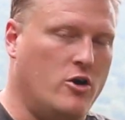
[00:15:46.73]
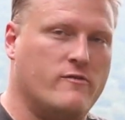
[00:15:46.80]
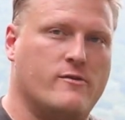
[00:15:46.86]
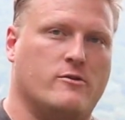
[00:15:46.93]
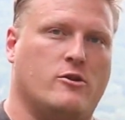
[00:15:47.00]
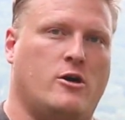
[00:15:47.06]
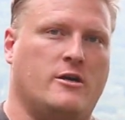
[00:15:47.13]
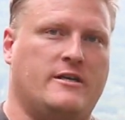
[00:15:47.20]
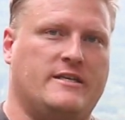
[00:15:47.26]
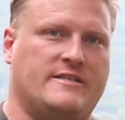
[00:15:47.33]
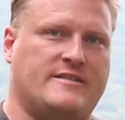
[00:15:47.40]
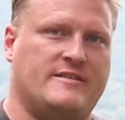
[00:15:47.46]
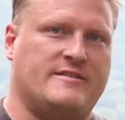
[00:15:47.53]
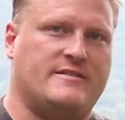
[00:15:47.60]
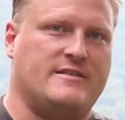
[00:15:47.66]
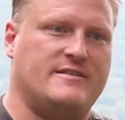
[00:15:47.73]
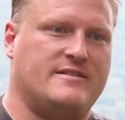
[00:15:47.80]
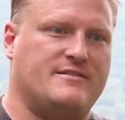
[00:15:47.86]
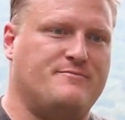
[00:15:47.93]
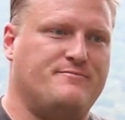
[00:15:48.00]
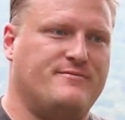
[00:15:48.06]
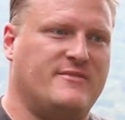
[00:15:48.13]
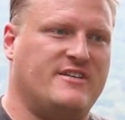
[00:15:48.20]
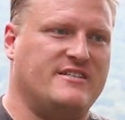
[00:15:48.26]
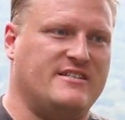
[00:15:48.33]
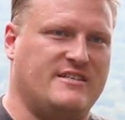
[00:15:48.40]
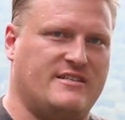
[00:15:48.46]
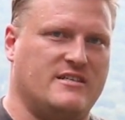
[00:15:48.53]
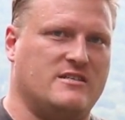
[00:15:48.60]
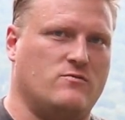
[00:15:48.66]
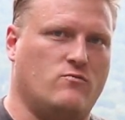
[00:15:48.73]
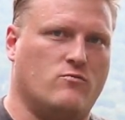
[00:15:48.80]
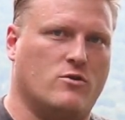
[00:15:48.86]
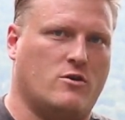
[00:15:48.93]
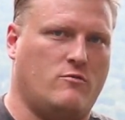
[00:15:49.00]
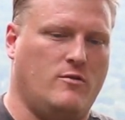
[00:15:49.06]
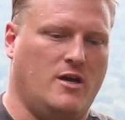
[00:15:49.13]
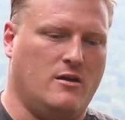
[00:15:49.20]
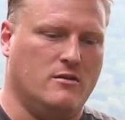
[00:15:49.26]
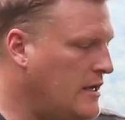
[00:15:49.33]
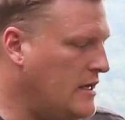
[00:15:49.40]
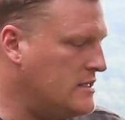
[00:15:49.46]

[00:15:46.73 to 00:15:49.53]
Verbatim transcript: over long distances because it doesn't work well.